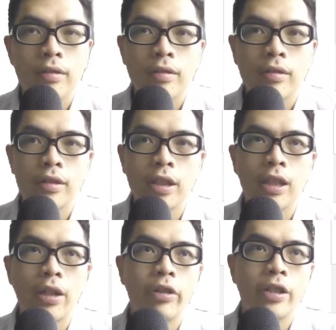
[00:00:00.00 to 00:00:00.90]
Just
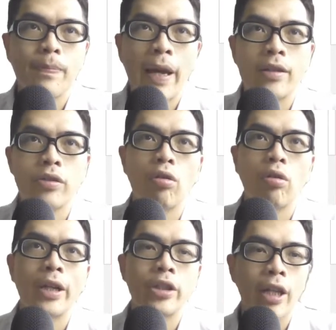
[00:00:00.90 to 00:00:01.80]
now we spent so
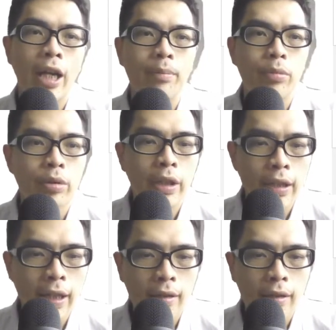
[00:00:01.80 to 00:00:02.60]
much time building that.